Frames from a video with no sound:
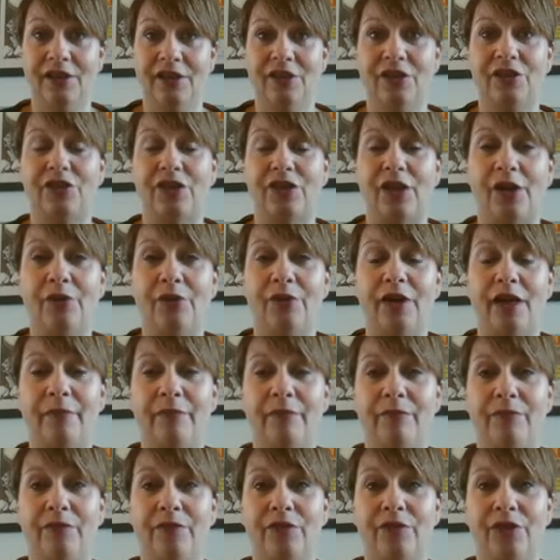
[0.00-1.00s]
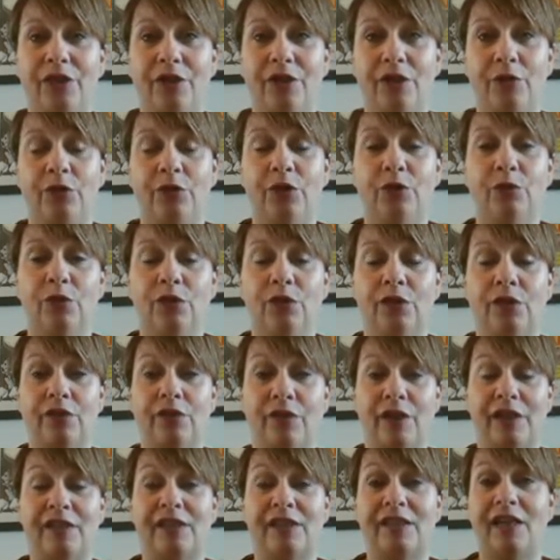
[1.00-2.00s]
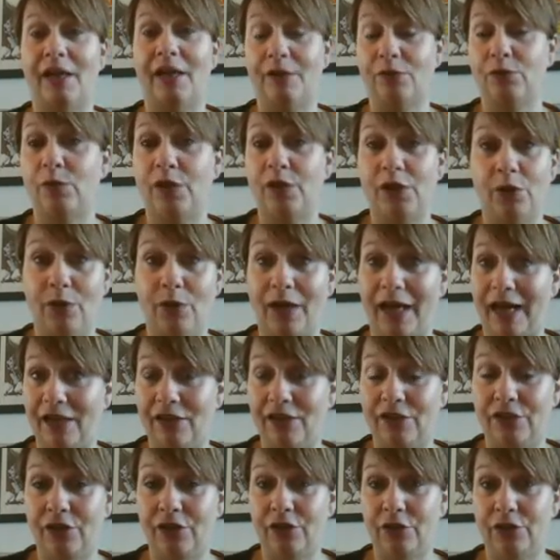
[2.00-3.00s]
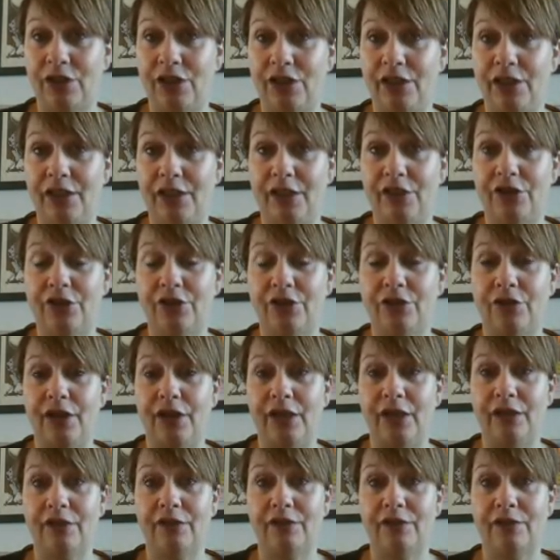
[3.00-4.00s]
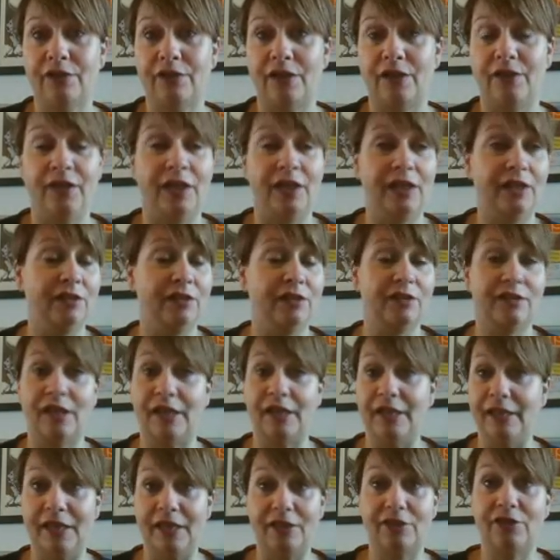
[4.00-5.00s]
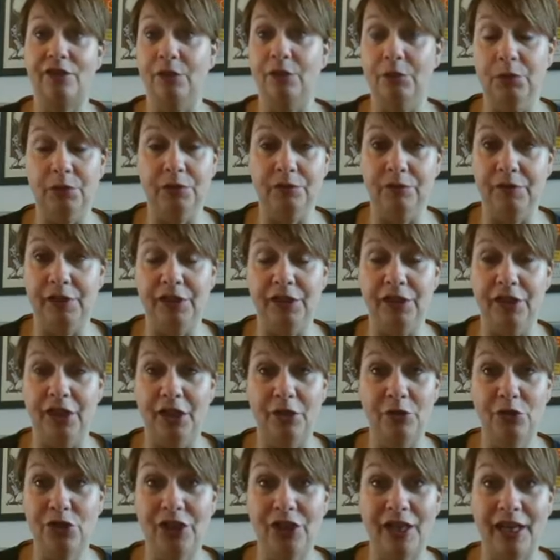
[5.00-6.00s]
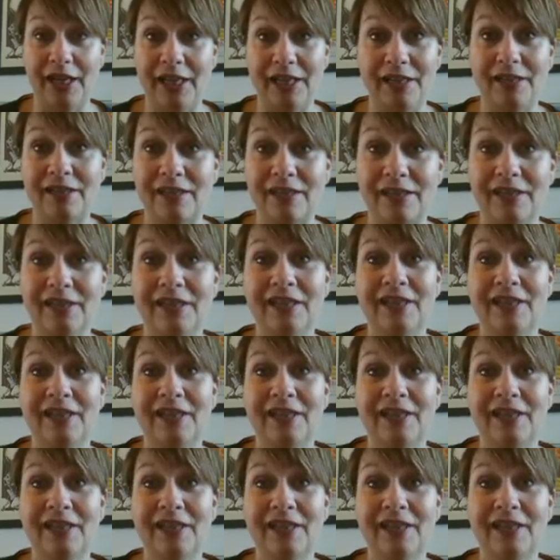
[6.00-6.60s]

So then, you know, there's times where you'll ask your teenager things and they can say yes, no, or renegotiate.